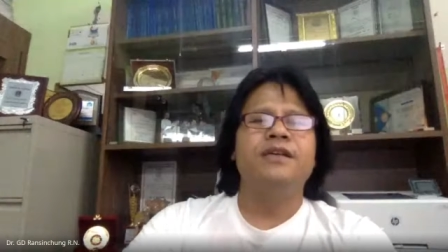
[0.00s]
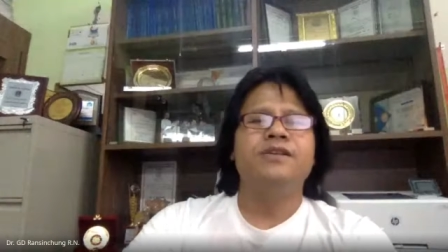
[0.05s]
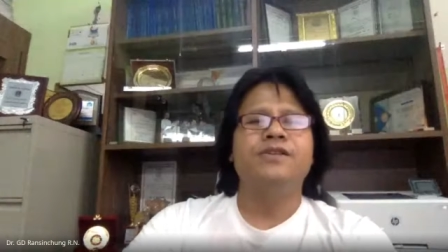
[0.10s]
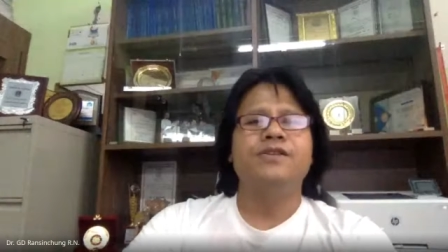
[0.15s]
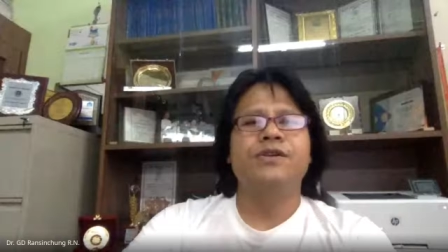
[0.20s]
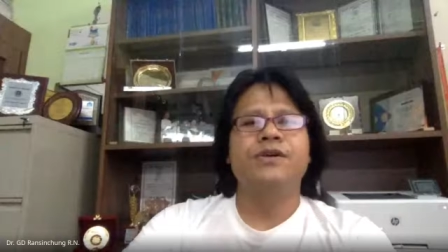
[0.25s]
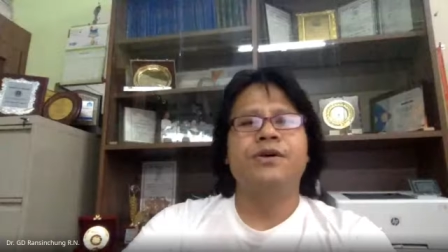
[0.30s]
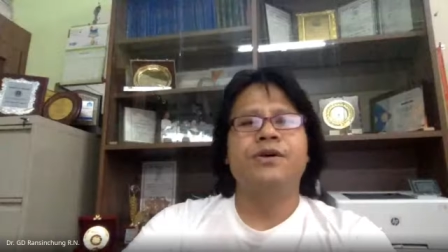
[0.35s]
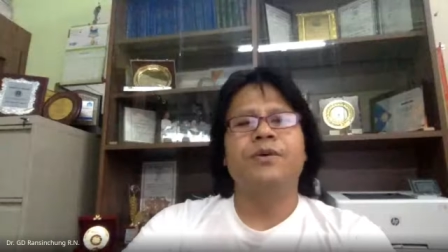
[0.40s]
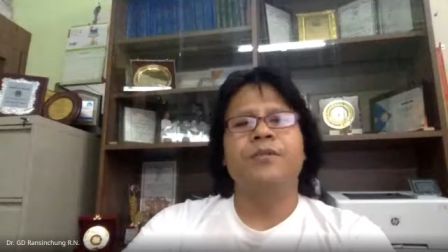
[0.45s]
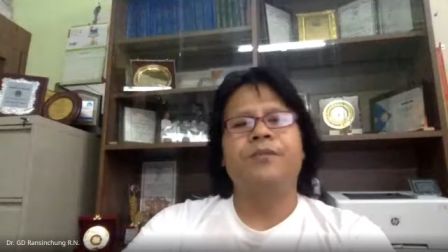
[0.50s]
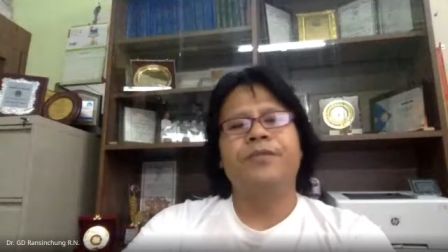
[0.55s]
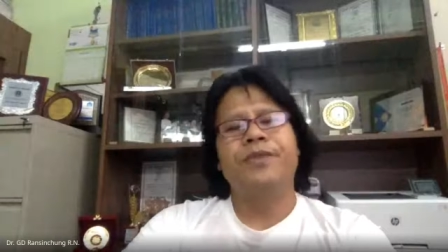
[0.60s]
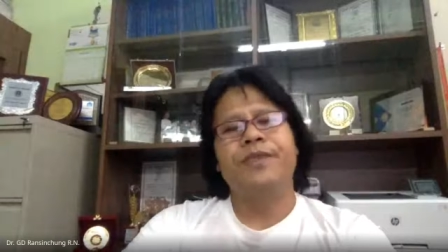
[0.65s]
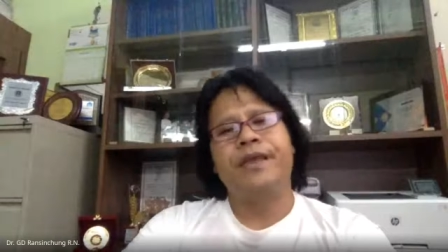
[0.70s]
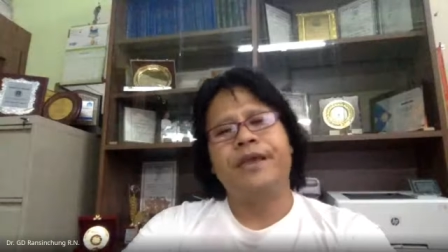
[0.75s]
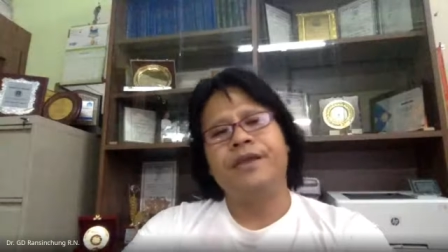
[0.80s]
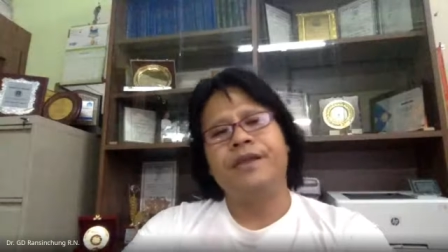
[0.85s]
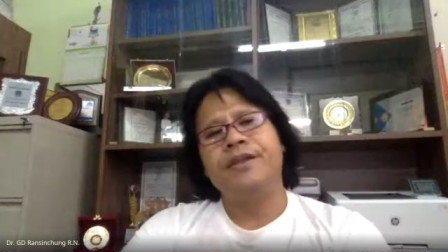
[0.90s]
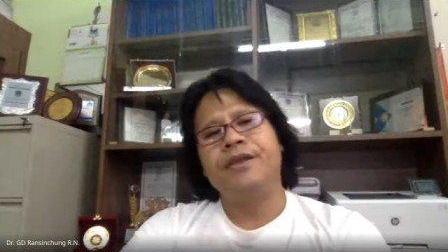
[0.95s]
So
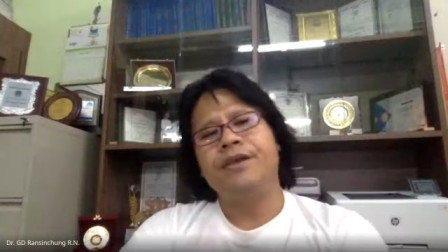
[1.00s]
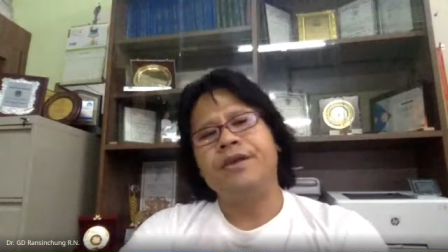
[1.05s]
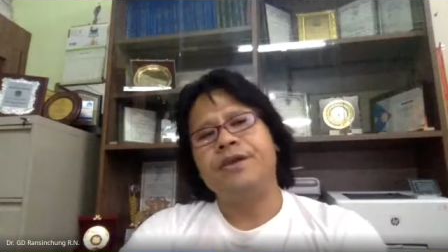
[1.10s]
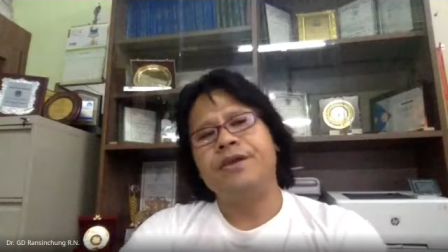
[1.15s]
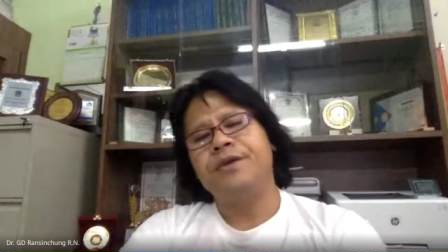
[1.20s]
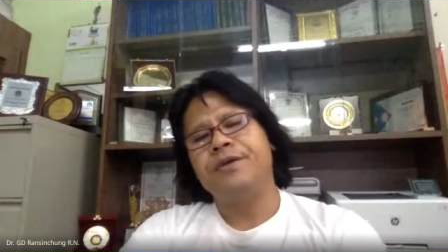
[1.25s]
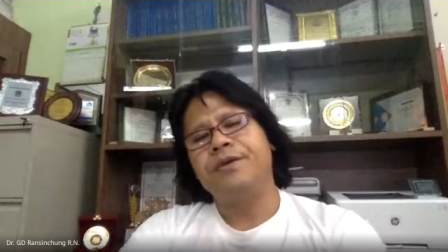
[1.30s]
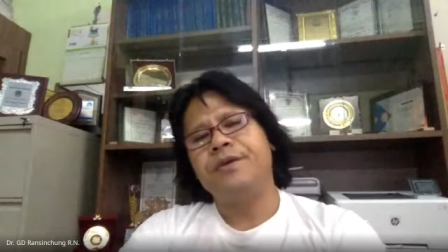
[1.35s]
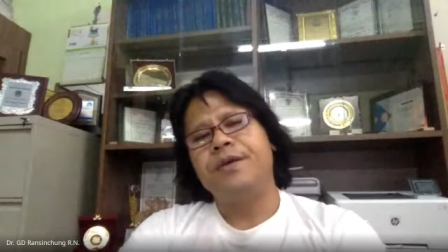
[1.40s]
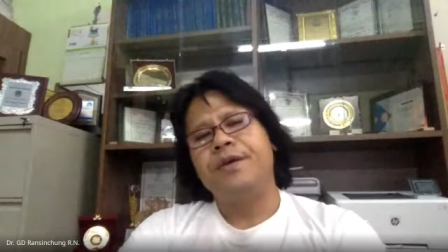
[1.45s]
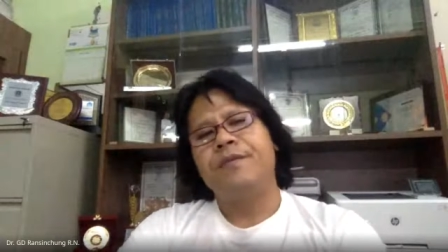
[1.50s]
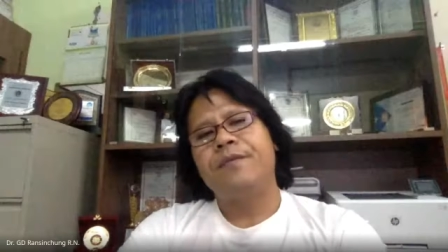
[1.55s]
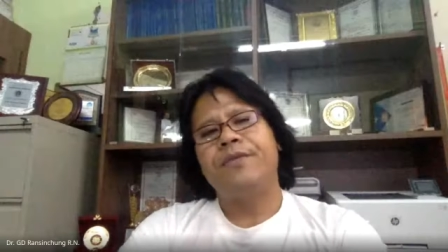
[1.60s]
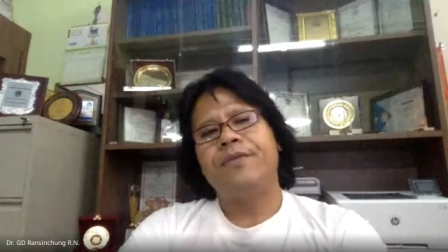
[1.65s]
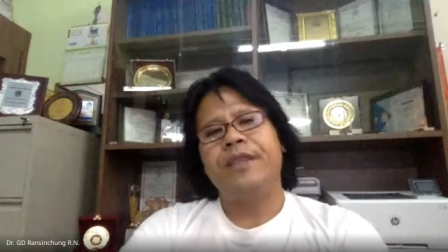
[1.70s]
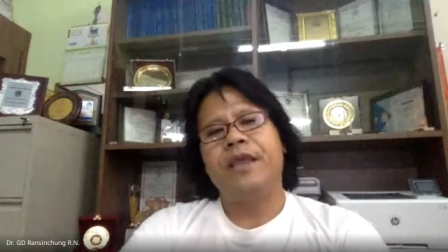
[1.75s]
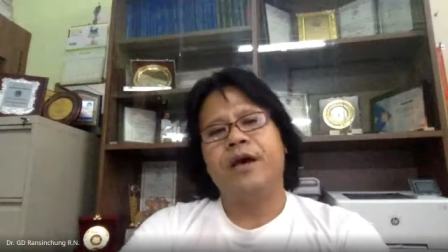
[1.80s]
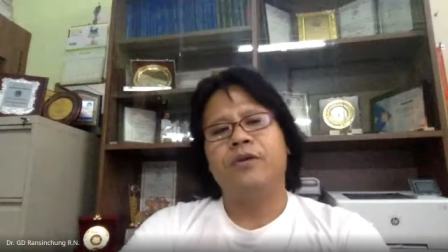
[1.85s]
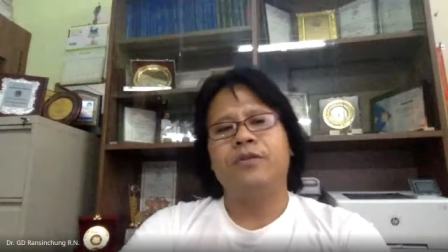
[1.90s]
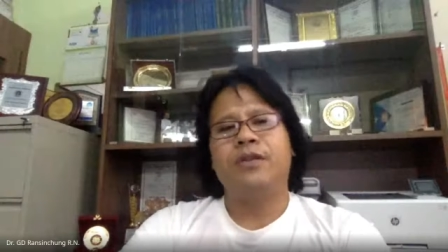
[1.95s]
then
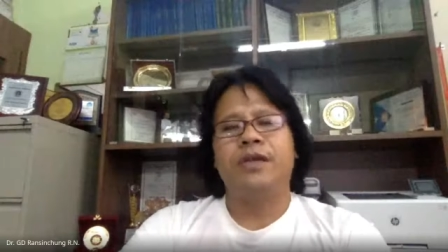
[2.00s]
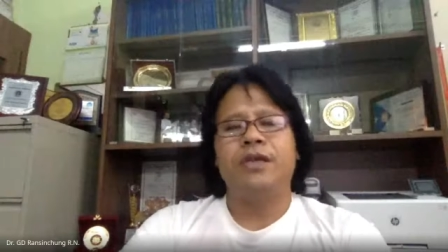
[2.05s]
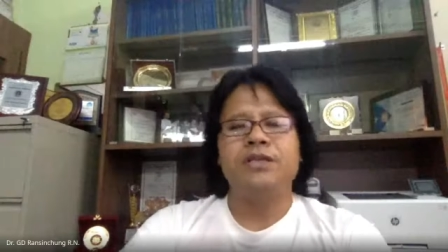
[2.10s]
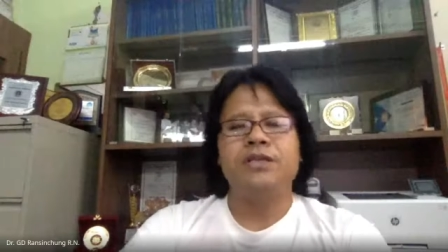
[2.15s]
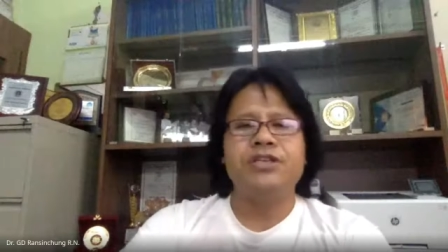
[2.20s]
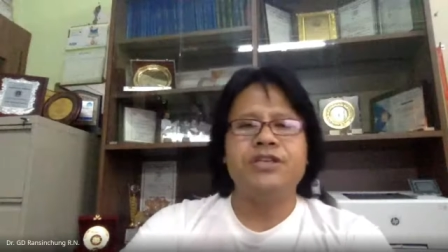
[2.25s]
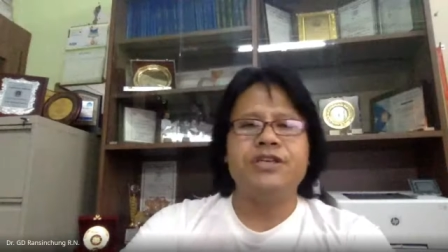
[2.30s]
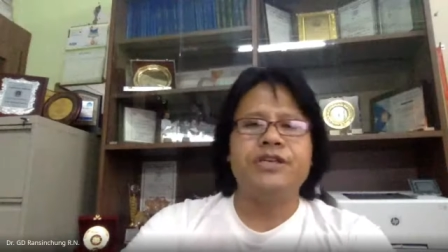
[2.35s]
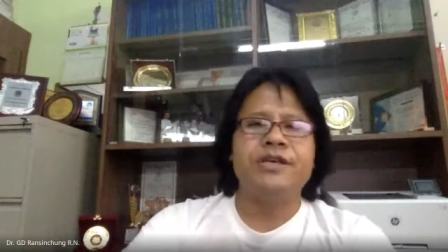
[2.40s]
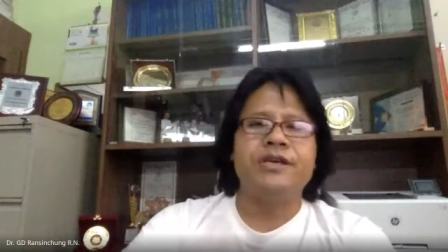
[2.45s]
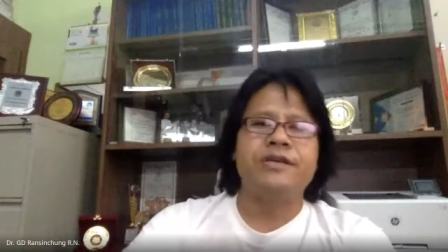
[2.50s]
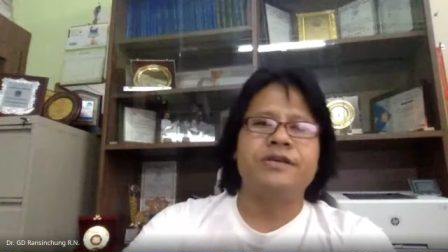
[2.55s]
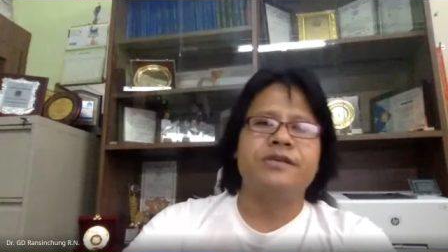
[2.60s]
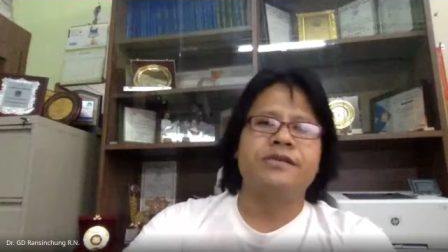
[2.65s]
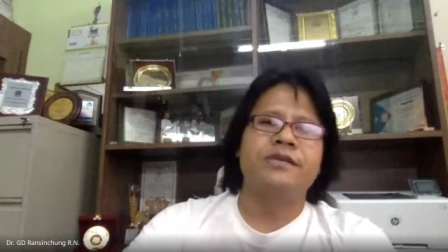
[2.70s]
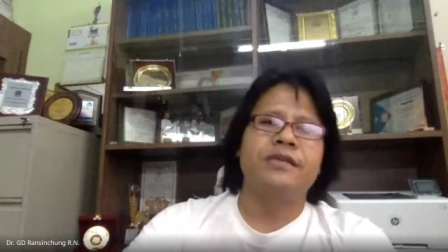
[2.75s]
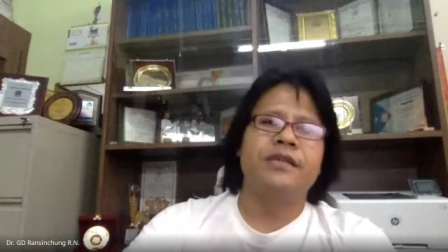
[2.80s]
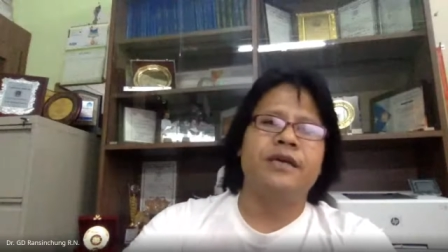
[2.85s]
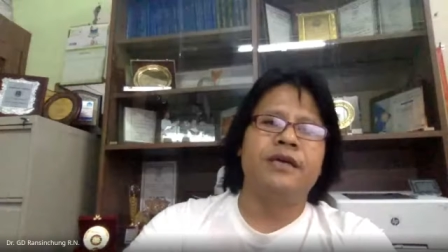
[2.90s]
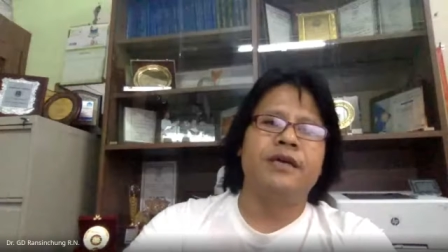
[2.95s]
now the
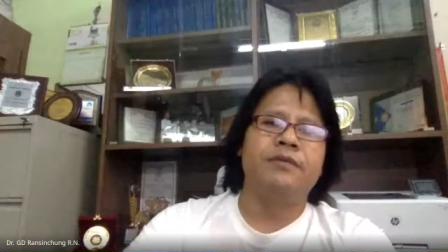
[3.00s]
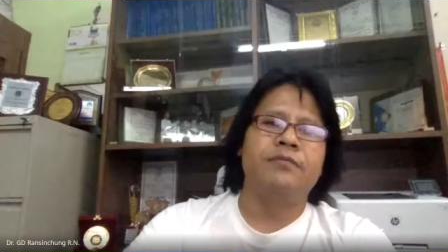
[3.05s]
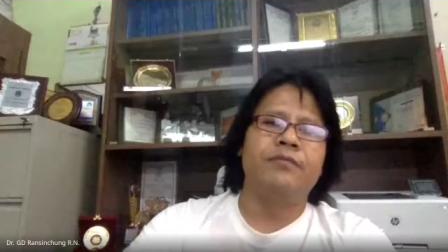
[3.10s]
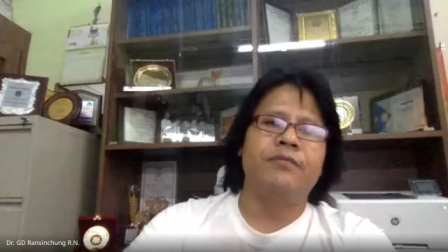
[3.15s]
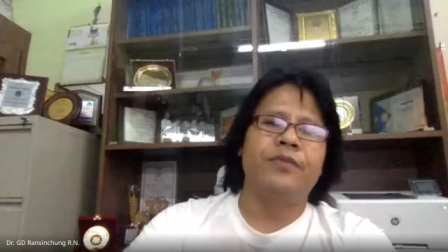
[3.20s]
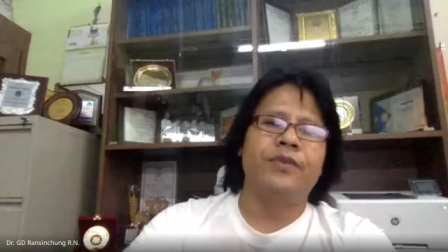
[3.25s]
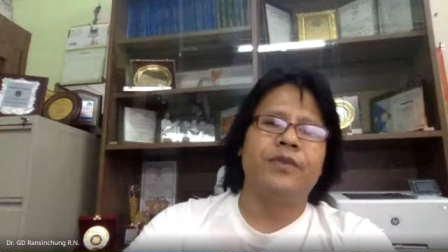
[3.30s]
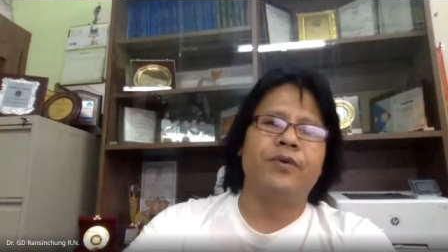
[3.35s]
engineers, the